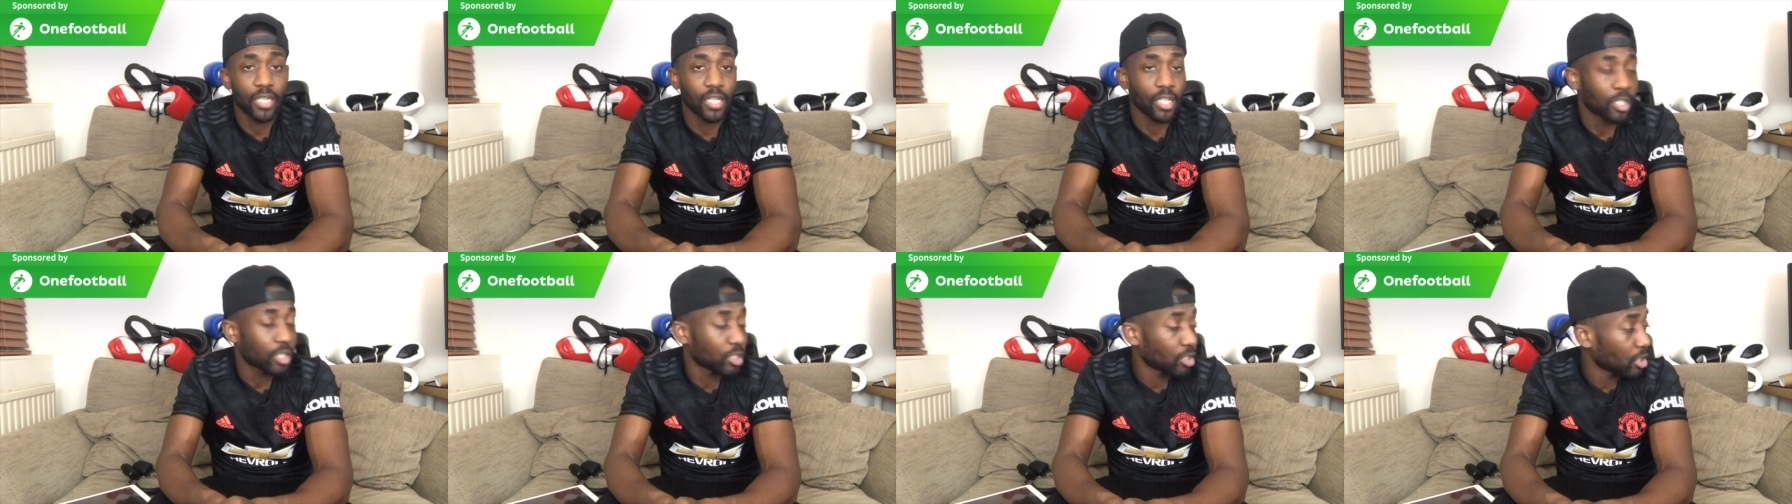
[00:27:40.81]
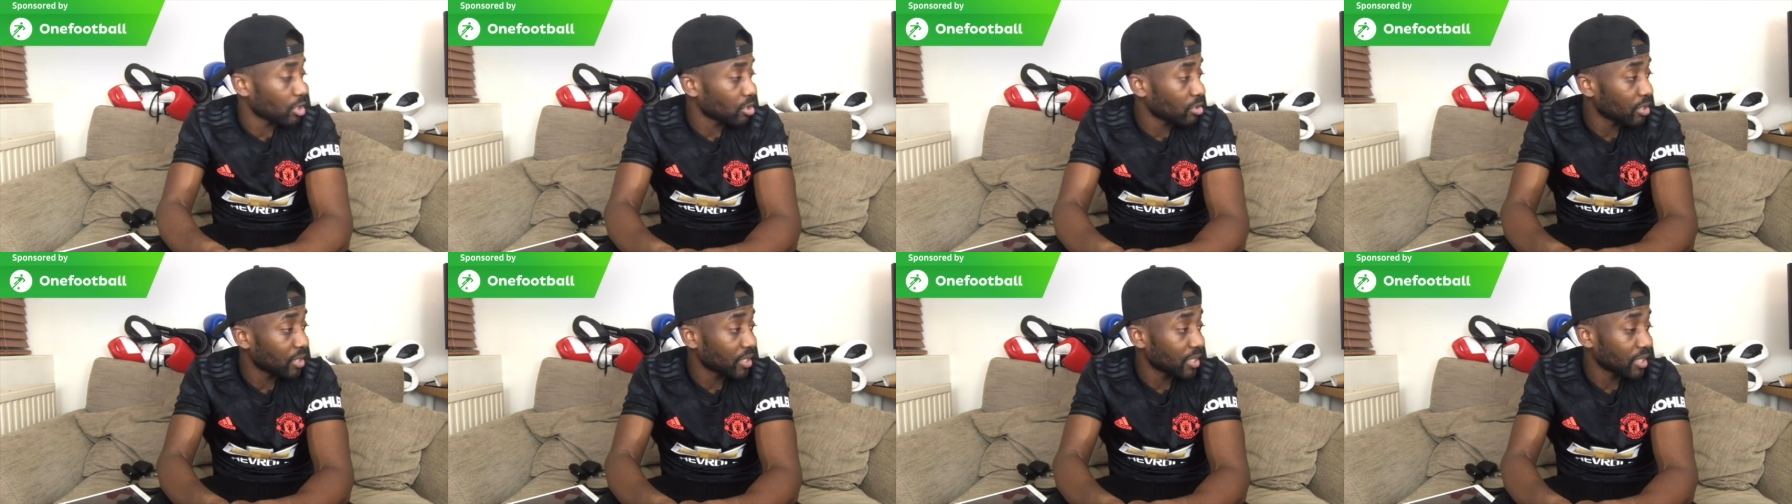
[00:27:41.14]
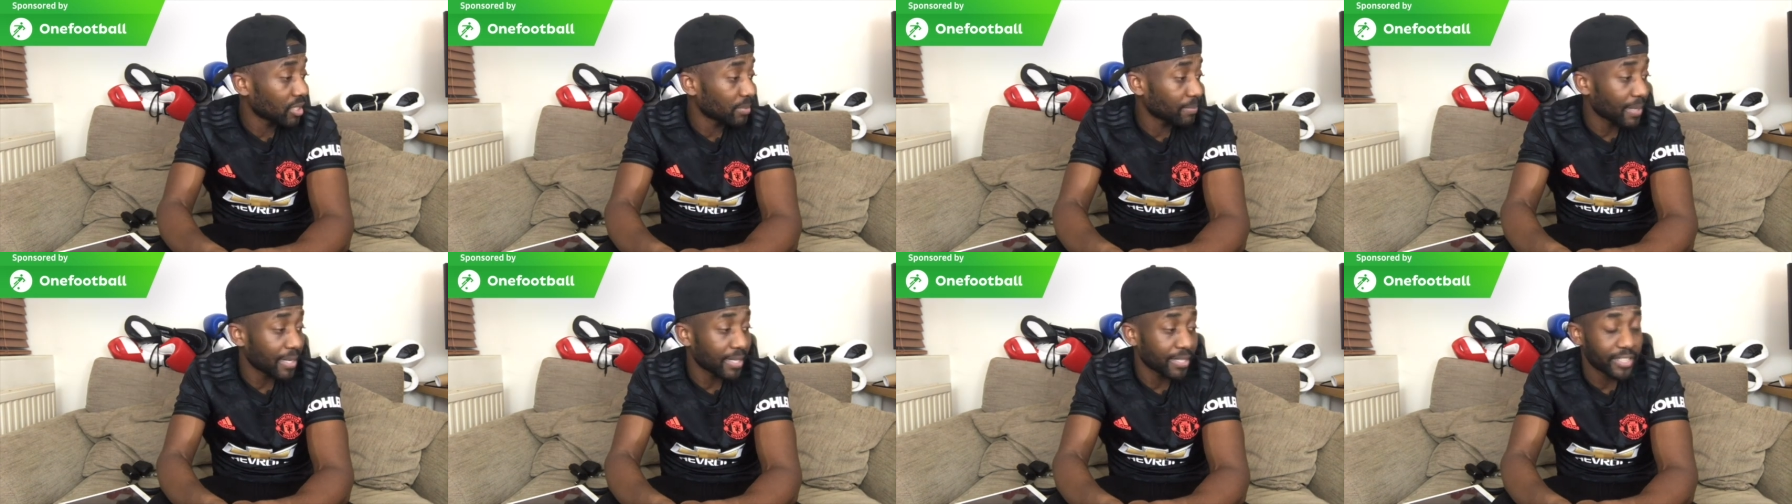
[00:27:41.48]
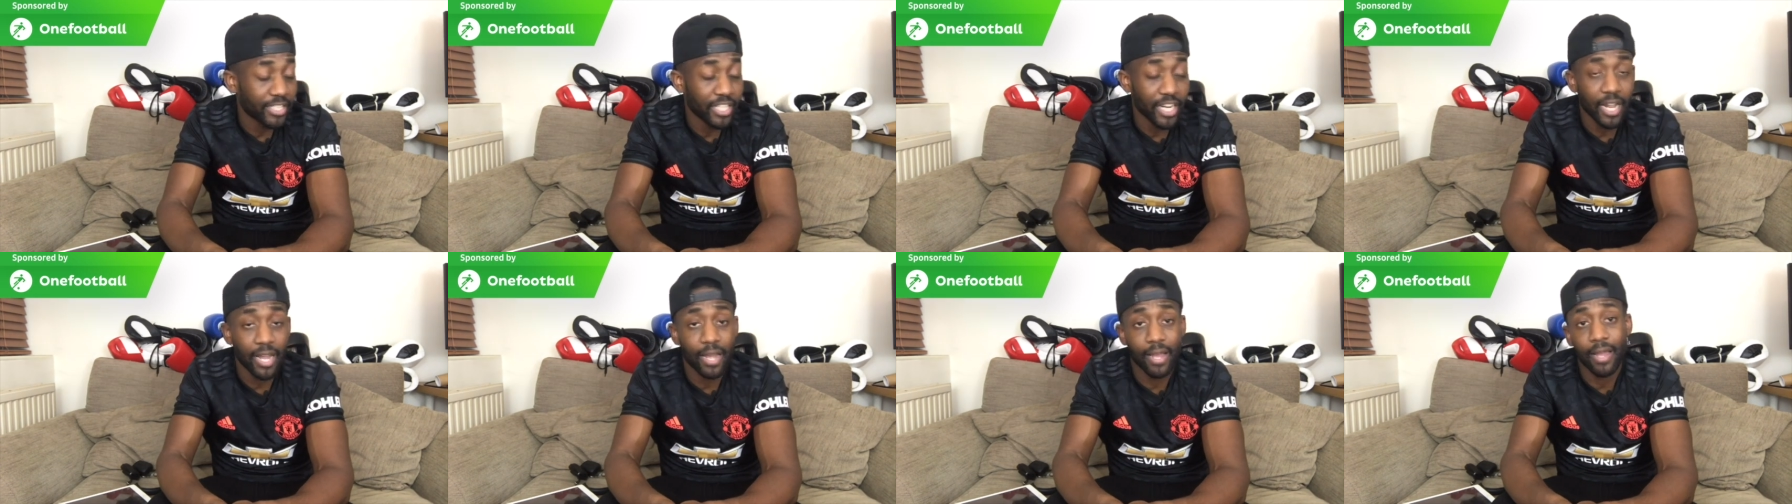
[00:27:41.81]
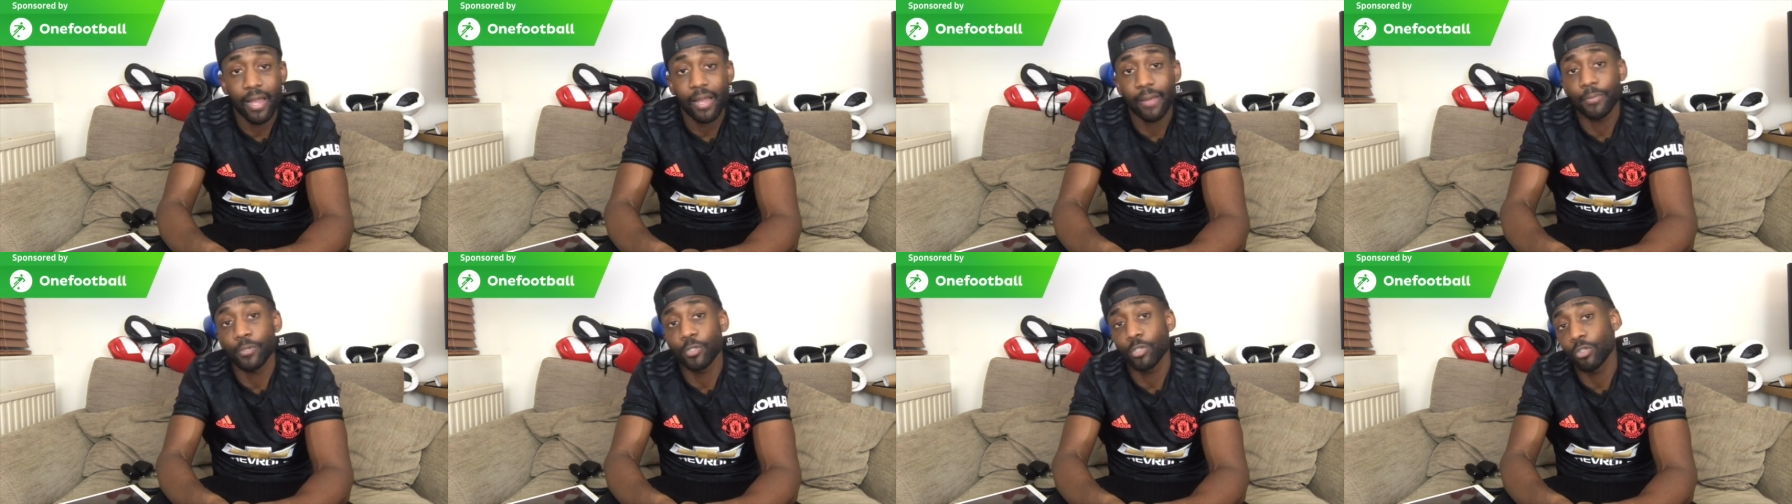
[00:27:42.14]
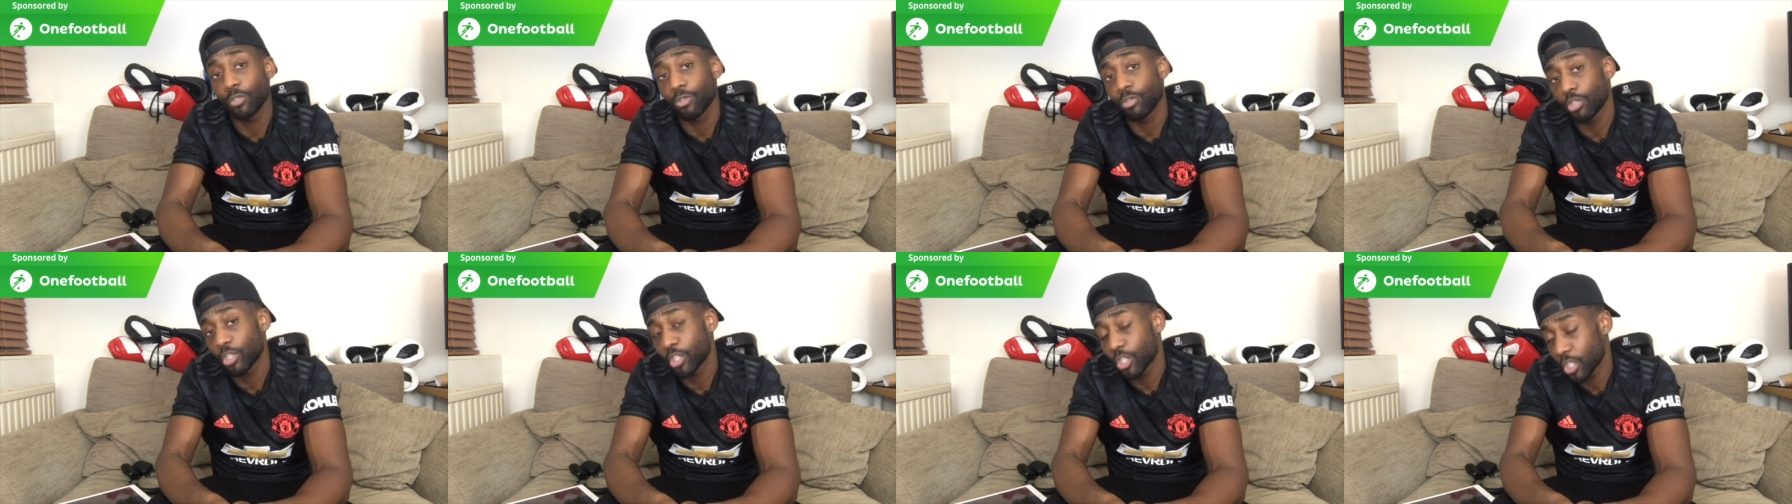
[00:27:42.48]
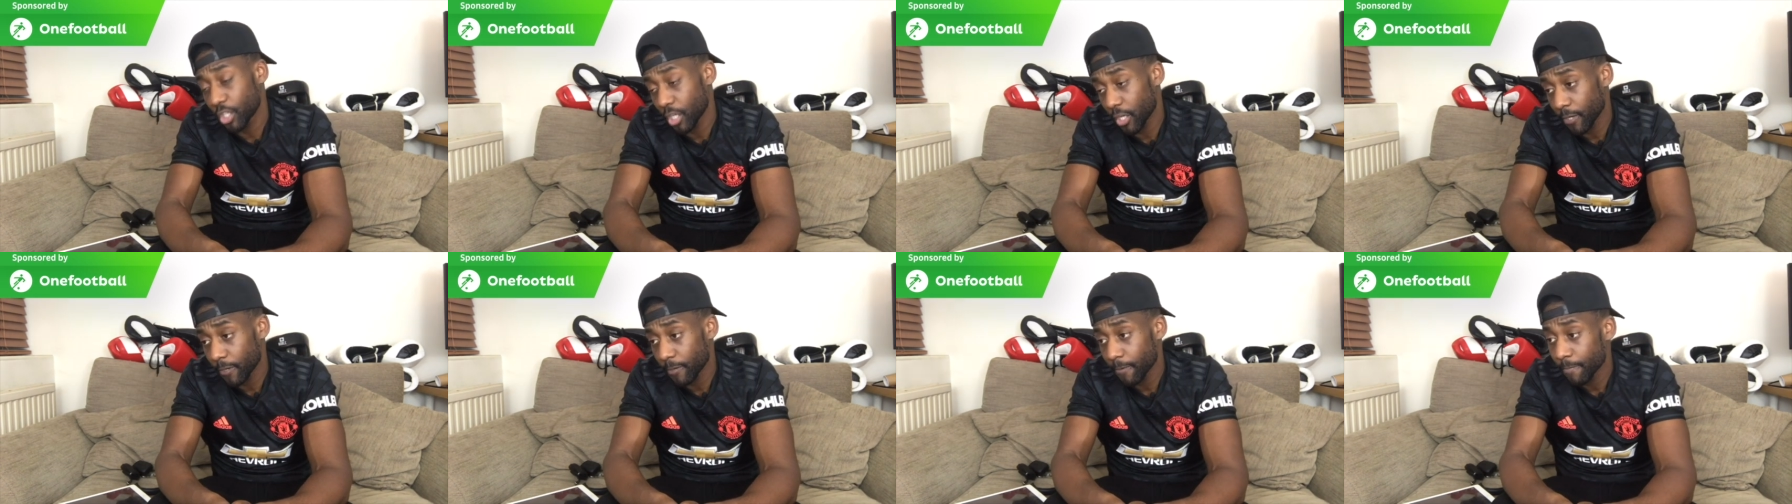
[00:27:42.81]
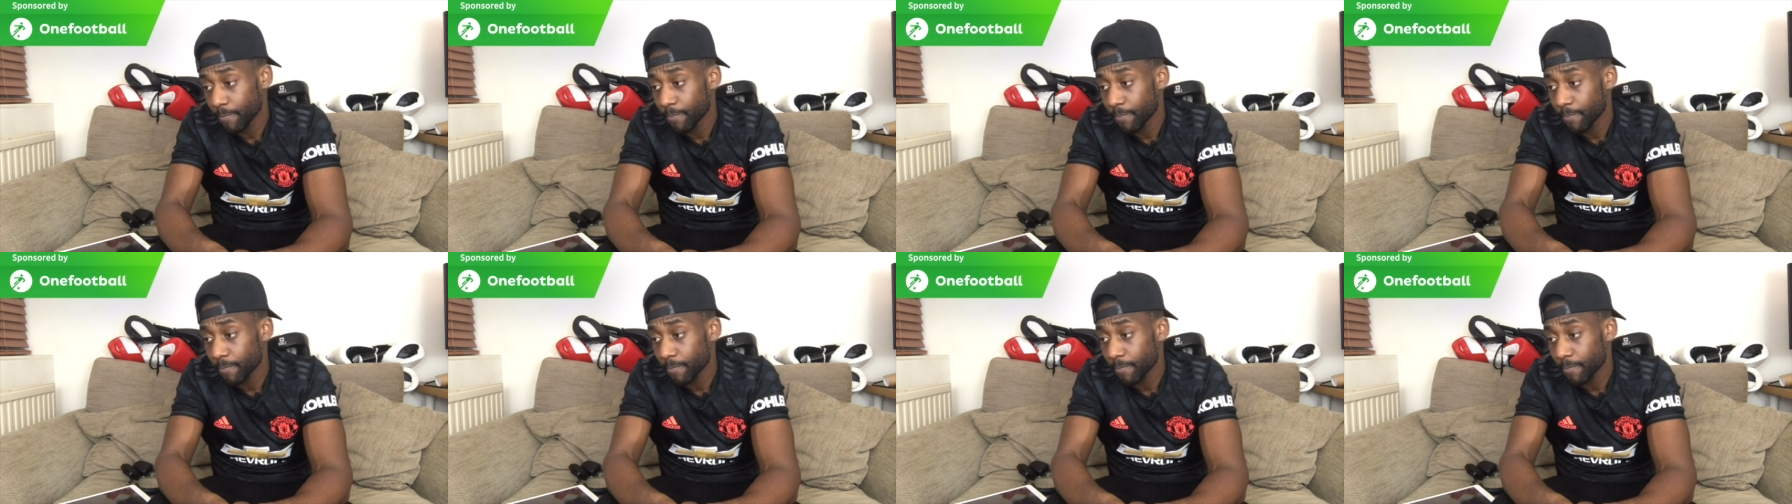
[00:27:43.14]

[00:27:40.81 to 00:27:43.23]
because a lot of these man chat absolute shit,